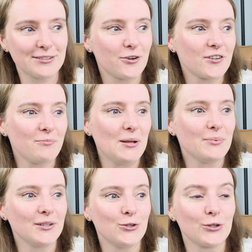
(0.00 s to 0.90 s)
I've heard of
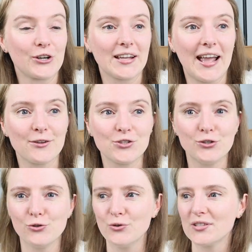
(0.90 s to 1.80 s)
people, you know, learning how to
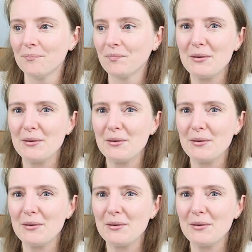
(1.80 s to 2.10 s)
use